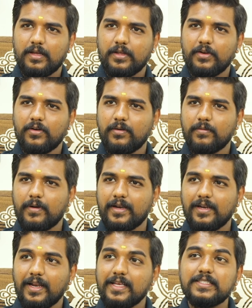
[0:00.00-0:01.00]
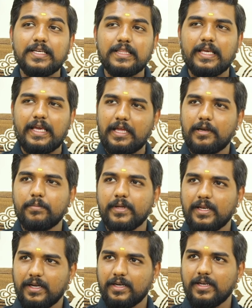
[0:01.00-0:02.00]
you know, analyzing the ALP
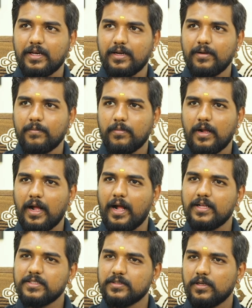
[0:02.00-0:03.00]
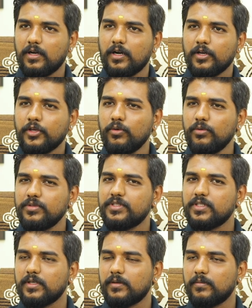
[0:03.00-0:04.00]
lagna has a
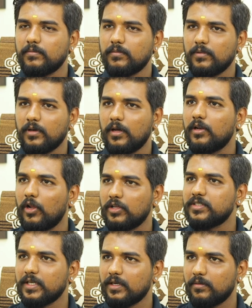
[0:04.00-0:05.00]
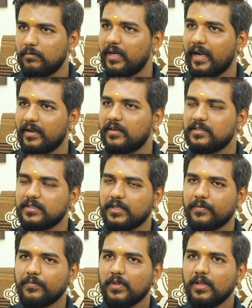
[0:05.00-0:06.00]
huge logic behind it,
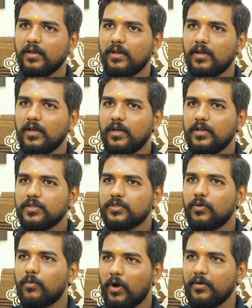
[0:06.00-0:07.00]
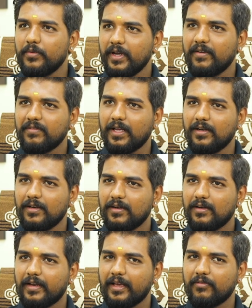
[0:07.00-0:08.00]
sir. So what we have done,
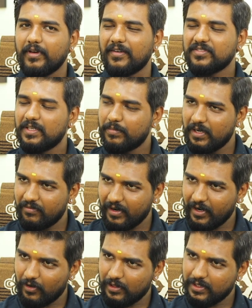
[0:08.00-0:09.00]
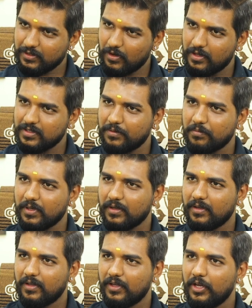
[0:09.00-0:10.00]
like, we have simplified all this concept.
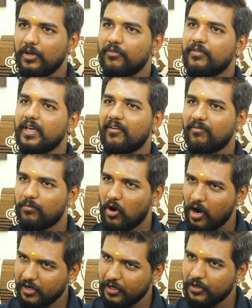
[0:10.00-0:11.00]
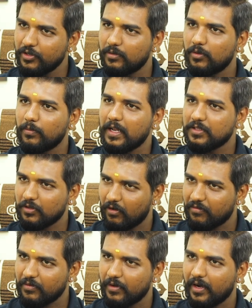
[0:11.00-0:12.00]
We have bought into a mobile
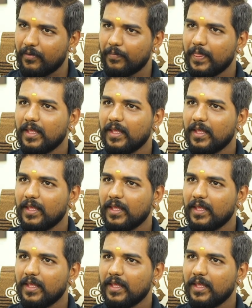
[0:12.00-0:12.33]
software